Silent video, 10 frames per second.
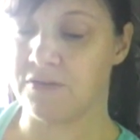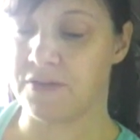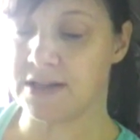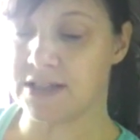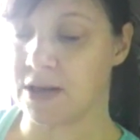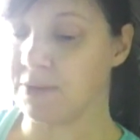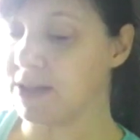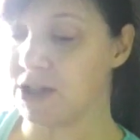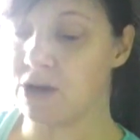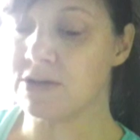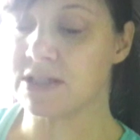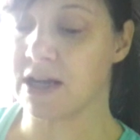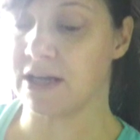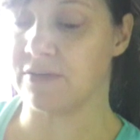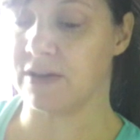Fendar, with no
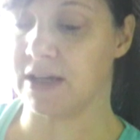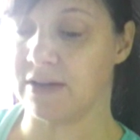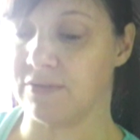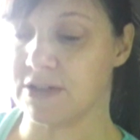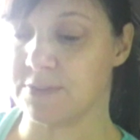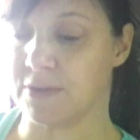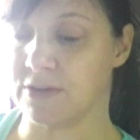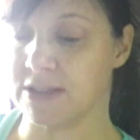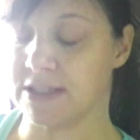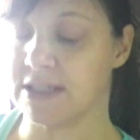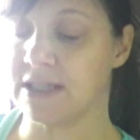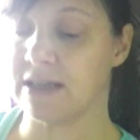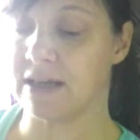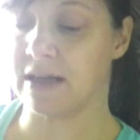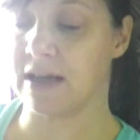sign of relief, responded,
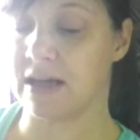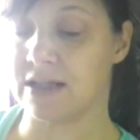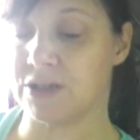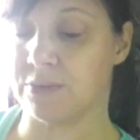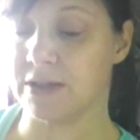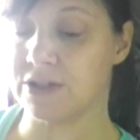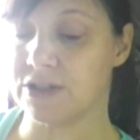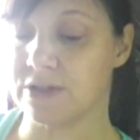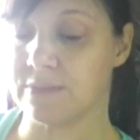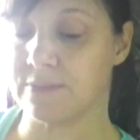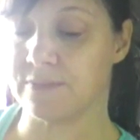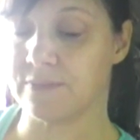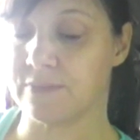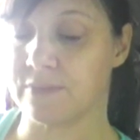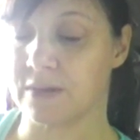"As you wish."
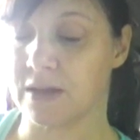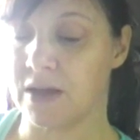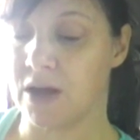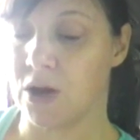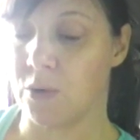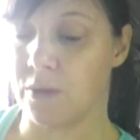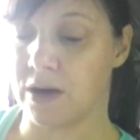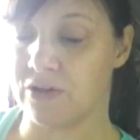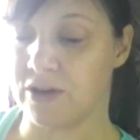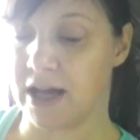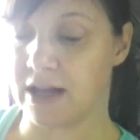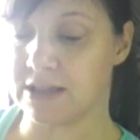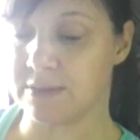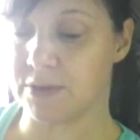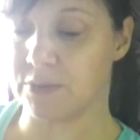Wanderer
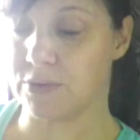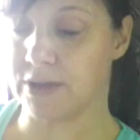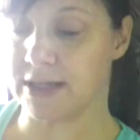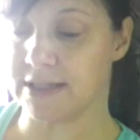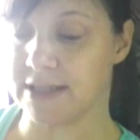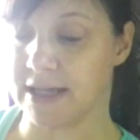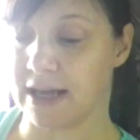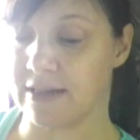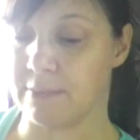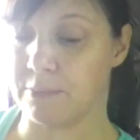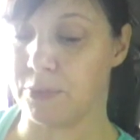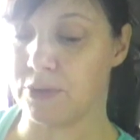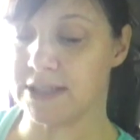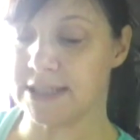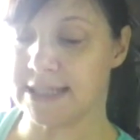held up the walking stick and then
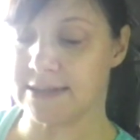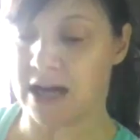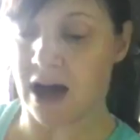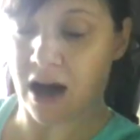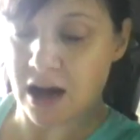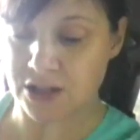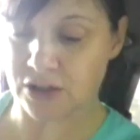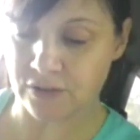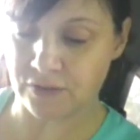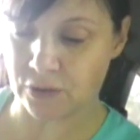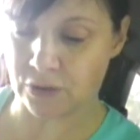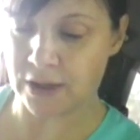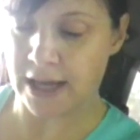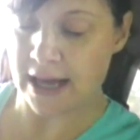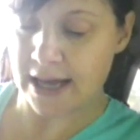brought it down hard on the floor.
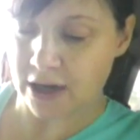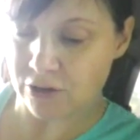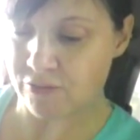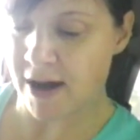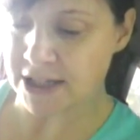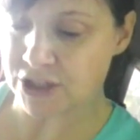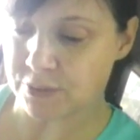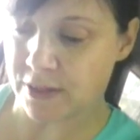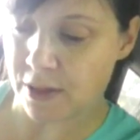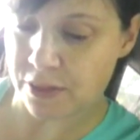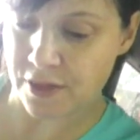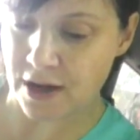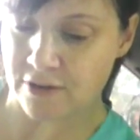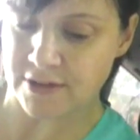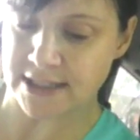It crashed with a
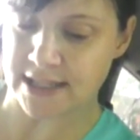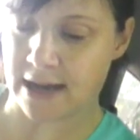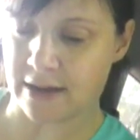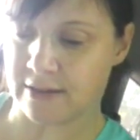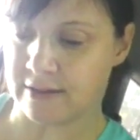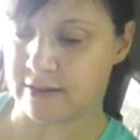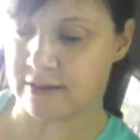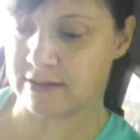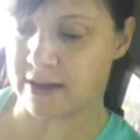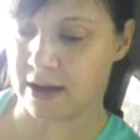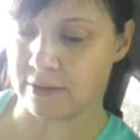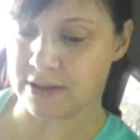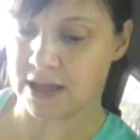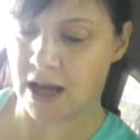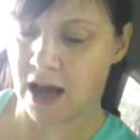thunderous
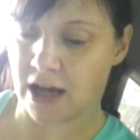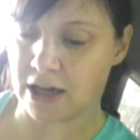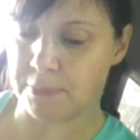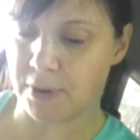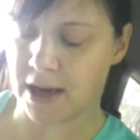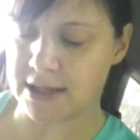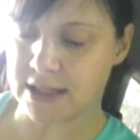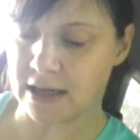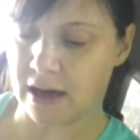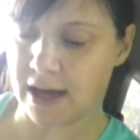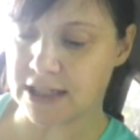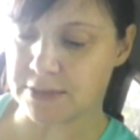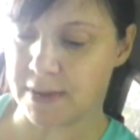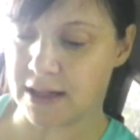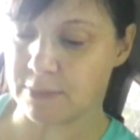sound, and a blinding
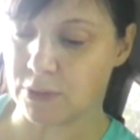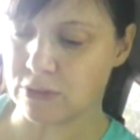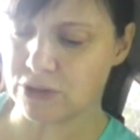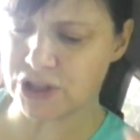light made them all